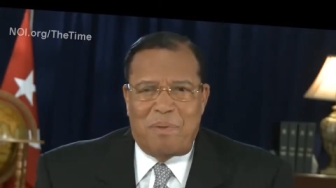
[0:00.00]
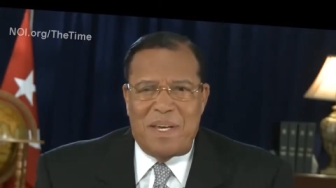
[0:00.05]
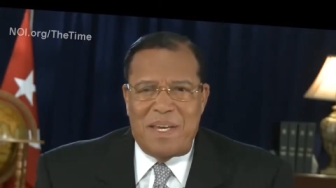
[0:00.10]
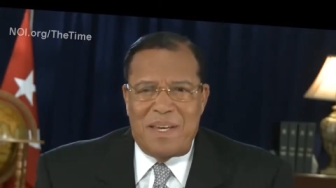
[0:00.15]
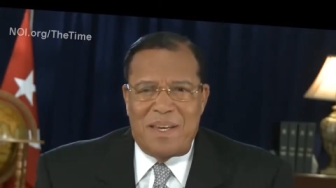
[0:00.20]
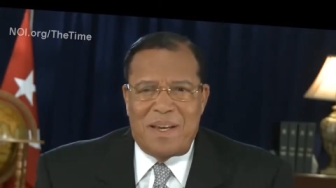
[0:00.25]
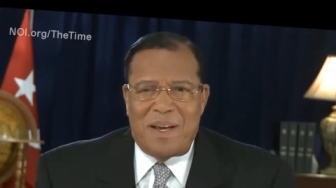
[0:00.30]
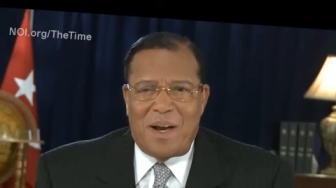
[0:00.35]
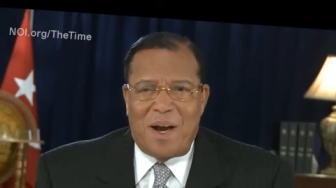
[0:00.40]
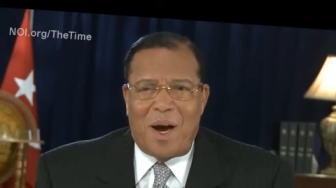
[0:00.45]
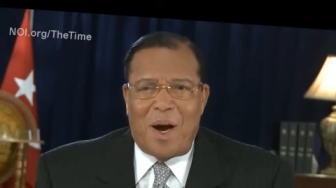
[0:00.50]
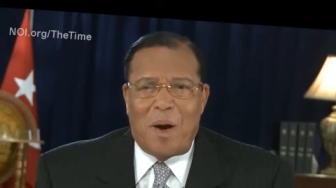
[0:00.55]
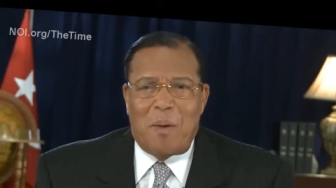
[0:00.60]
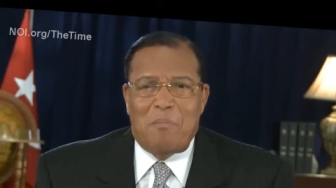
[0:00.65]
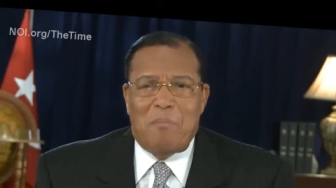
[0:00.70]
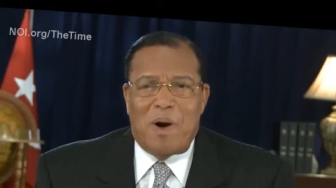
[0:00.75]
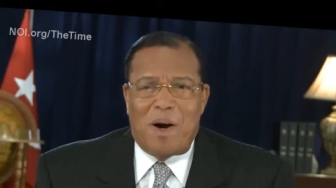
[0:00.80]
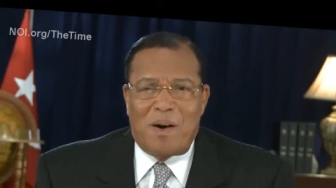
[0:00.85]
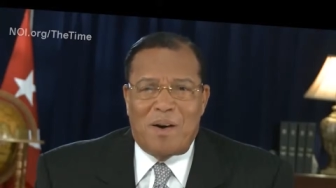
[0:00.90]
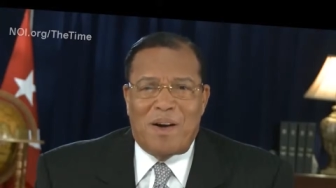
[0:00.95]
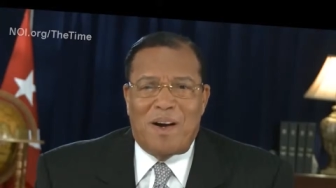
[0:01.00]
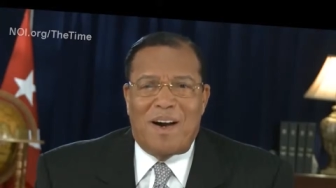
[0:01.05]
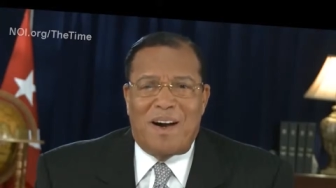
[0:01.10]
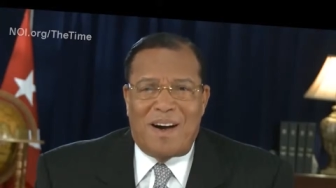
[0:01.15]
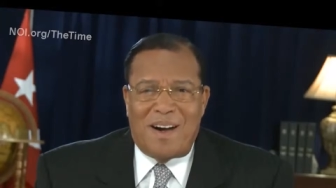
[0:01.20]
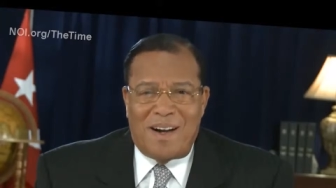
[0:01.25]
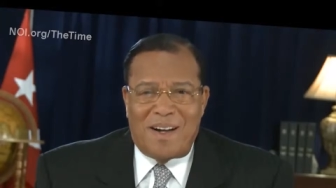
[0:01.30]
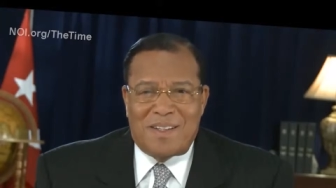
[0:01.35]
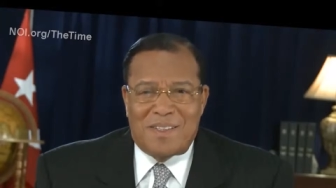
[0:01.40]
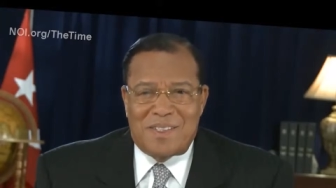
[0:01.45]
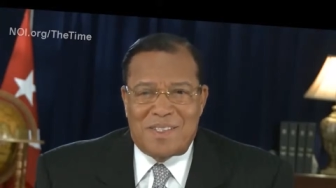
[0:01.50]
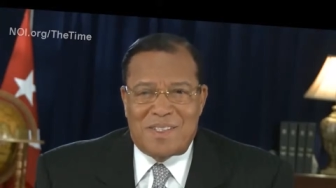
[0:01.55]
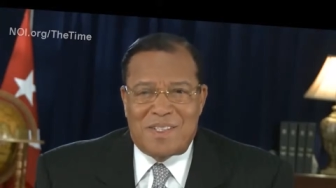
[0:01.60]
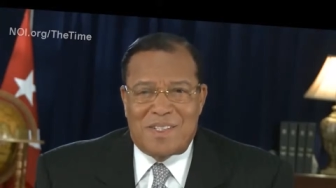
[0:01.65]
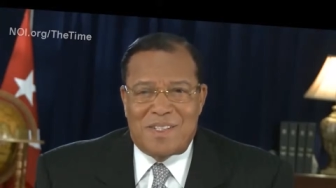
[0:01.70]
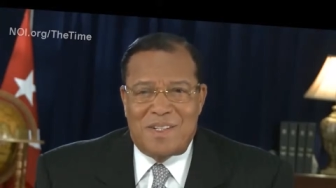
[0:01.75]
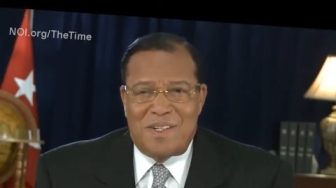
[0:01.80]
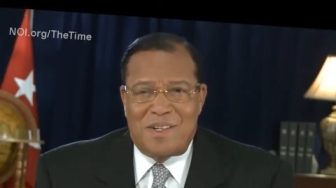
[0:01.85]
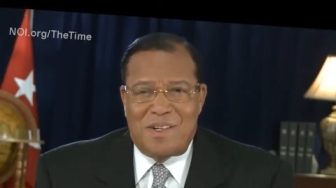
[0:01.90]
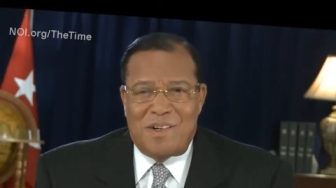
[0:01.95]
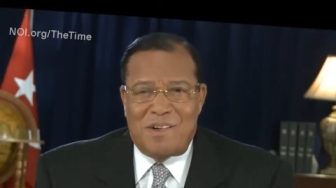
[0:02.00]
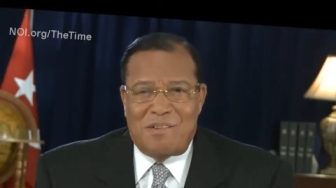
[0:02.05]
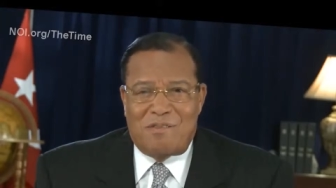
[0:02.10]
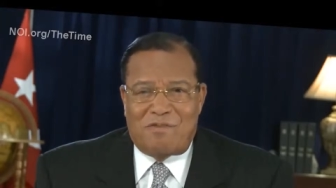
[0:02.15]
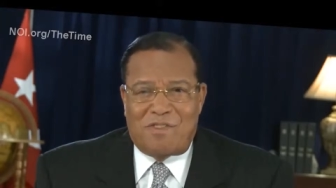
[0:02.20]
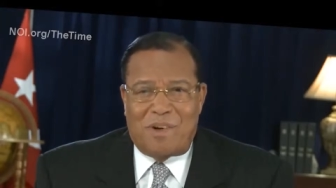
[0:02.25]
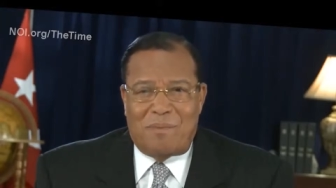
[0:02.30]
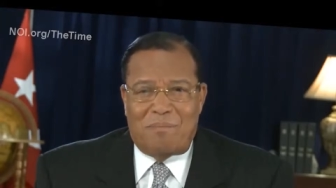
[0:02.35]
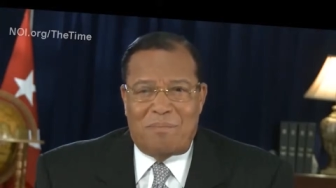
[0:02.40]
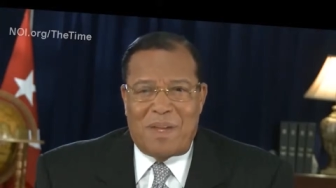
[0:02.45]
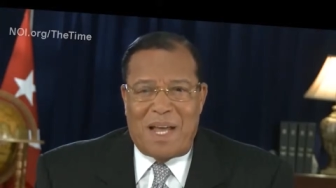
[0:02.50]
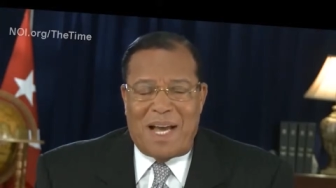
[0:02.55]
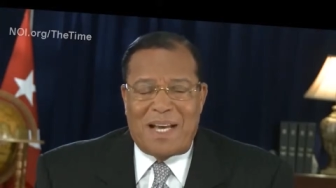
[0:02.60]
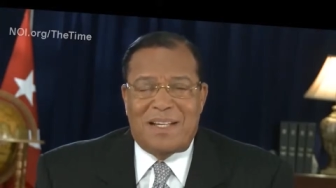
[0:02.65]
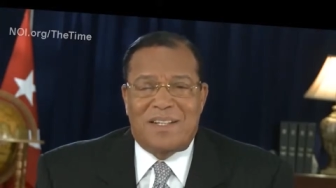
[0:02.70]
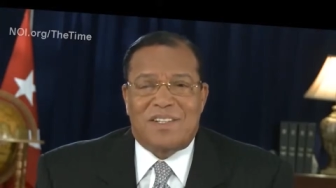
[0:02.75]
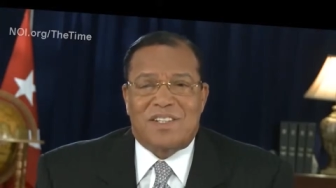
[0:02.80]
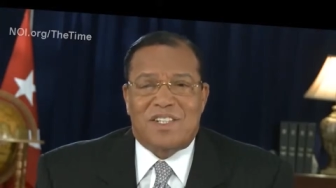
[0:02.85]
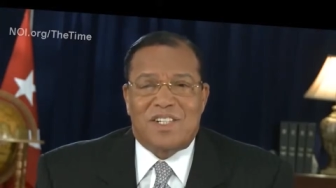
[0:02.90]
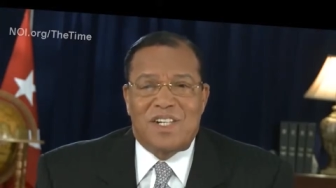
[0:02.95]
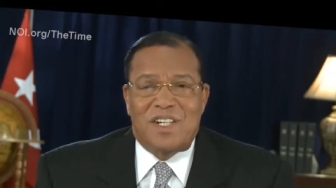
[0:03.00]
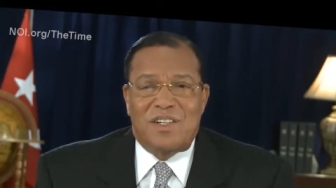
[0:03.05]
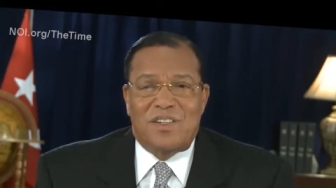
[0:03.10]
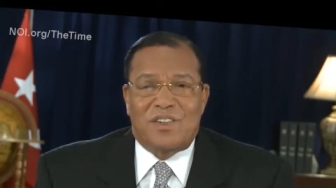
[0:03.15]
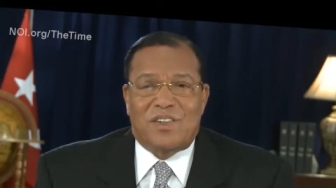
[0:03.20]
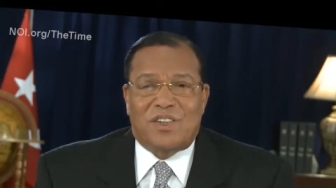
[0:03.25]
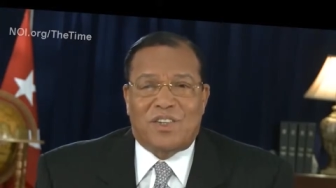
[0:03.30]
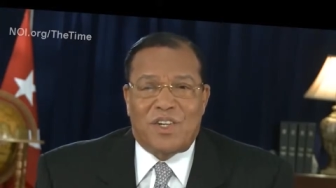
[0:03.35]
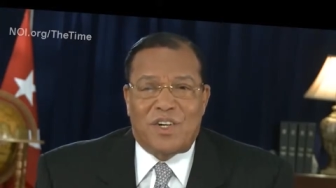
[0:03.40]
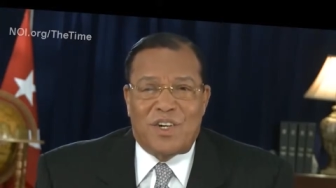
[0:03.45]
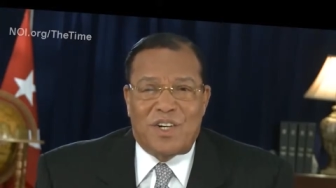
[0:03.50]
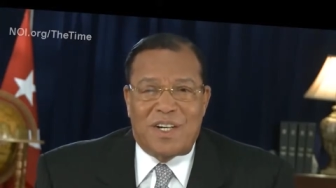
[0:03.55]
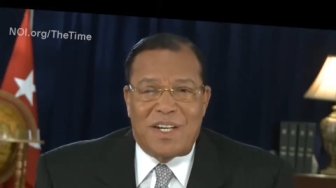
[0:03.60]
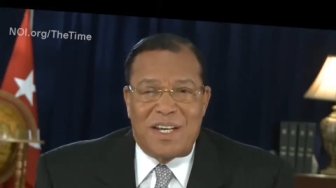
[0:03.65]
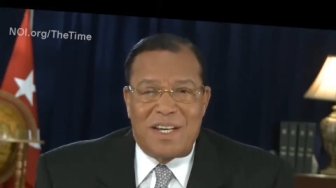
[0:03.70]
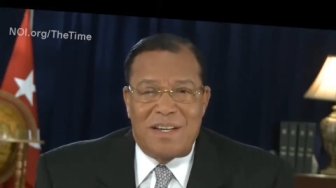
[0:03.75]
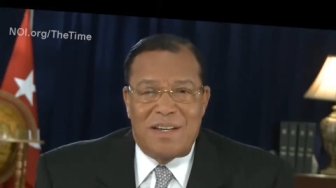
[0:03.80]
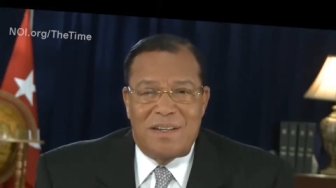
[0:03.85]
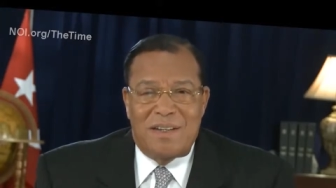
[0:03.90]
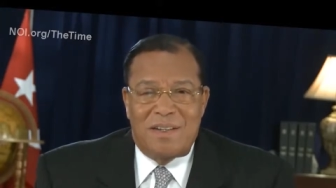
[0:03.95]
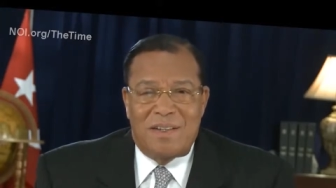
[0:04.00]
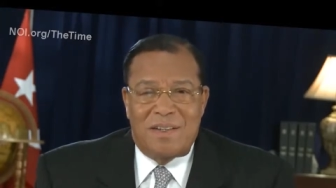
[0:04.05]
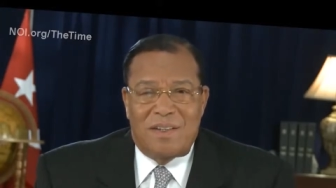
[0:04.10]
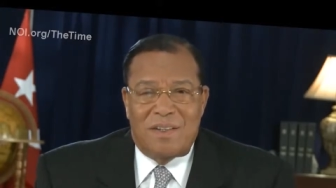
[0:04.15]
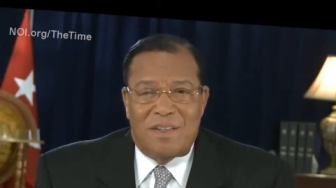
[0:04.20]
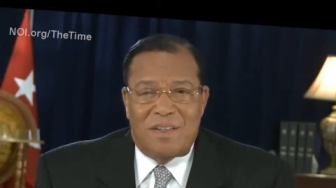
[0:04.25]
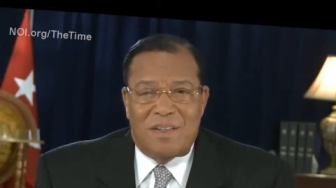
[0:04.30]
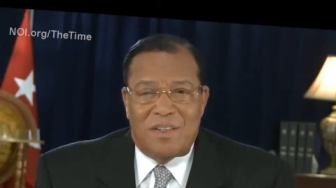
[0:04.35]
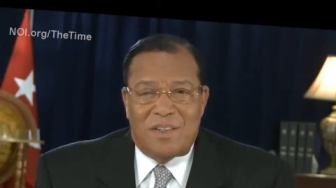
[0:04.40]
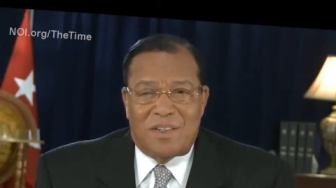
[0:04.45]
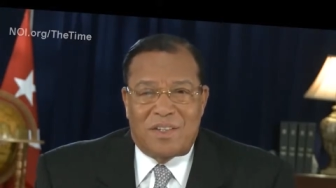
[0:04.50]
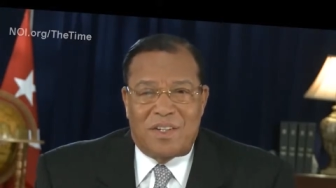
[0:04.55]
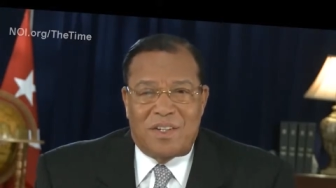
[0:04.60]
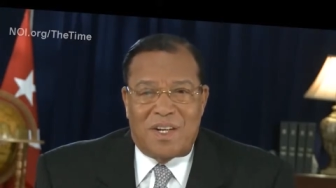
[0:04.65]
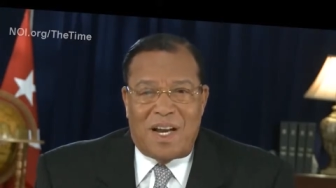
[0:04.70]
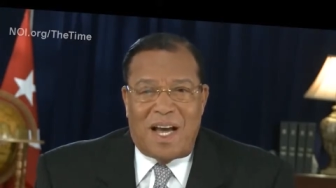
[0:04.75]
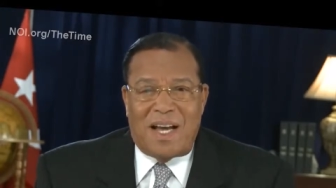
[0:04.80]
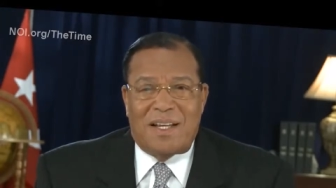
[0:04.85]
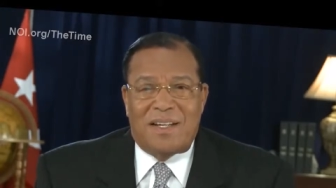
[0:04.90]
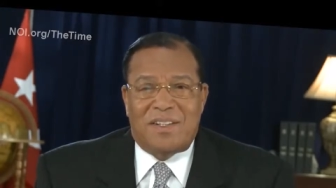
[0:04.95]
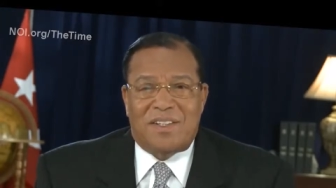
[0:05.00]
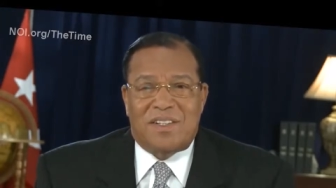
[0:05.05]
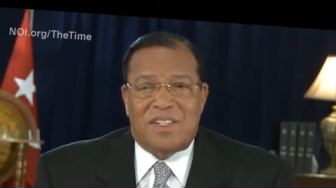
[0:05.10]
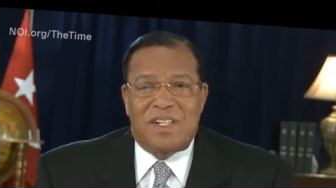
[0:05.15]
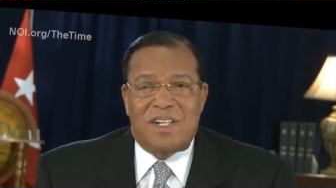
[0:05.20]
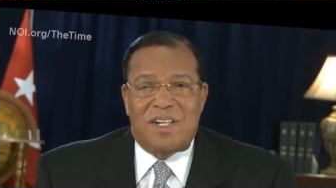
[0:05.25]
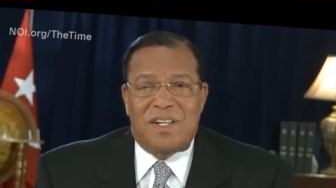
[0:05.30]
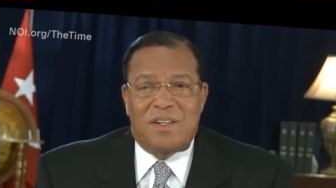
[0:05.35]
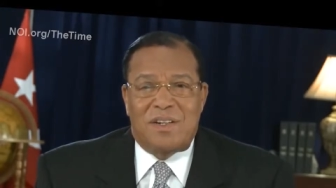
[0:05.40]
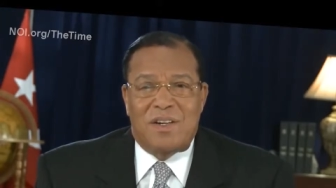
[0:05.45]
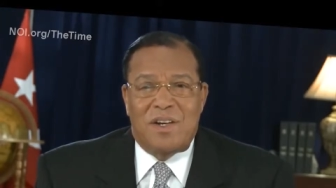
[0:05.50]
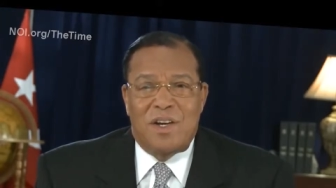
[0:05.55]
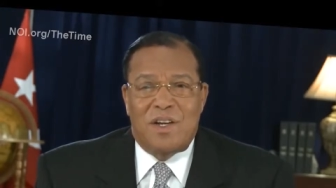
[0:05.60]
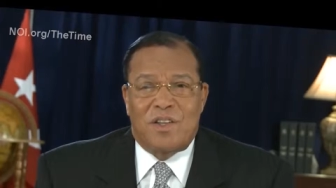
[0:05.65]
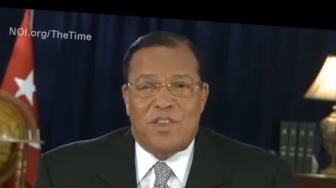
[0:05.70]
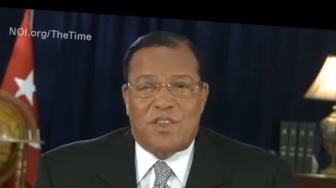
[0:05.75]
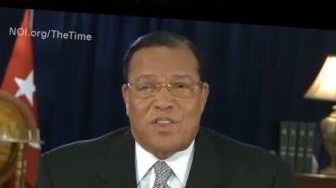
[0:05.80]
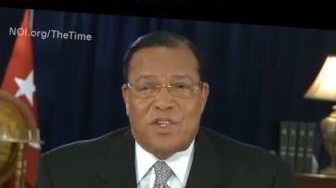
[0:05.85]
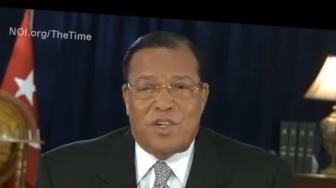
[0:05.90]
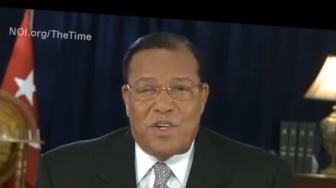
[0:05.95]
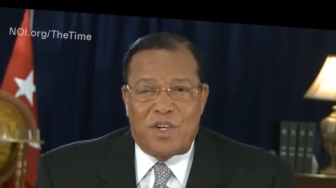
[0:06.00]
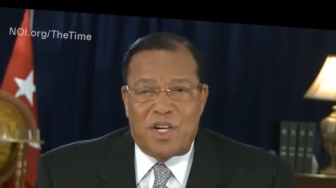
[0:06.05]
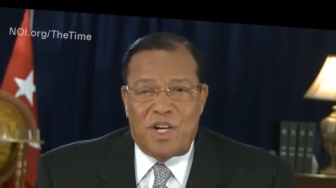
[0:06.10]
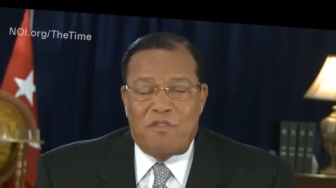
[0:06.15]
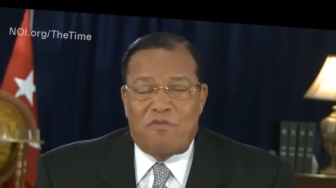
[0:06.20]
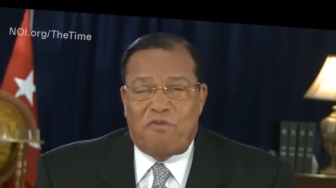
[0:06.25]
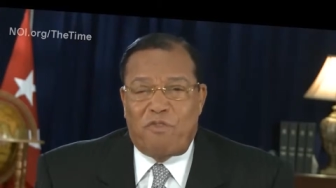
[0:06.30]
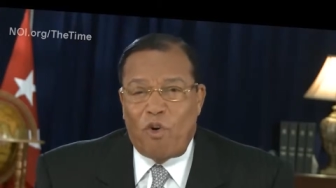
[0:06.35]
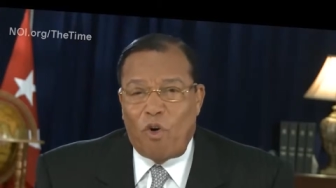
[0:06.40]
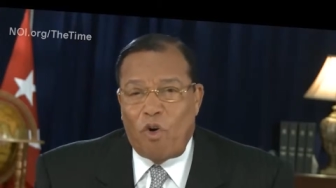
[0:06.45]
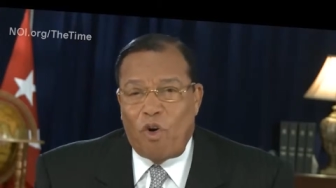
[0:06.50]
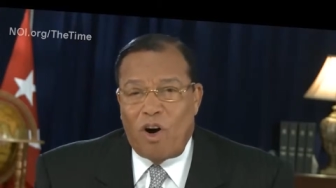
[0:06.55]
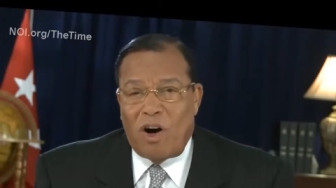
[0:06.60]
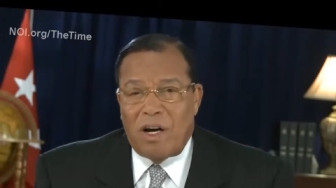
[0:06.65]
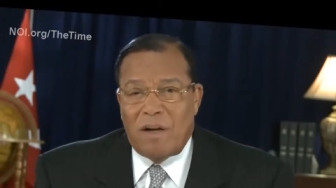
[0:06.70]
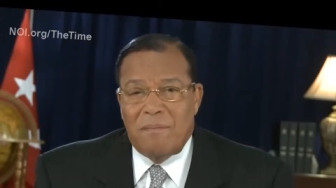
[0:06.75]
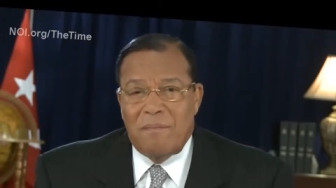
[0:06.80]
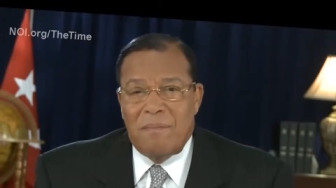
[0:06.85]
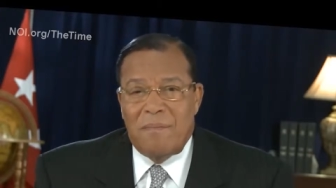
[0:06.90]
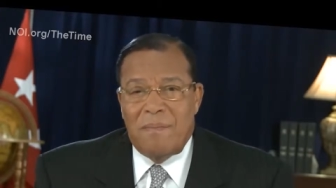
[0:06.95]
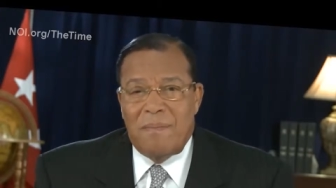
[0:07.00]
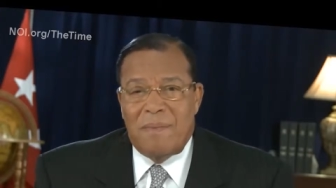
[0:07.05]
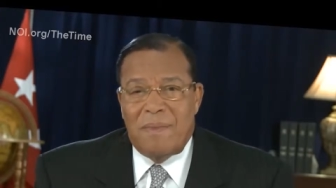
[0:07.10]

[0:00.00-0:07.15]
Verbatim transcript: being among us, from nineteen thirty to nineteen thirty-four,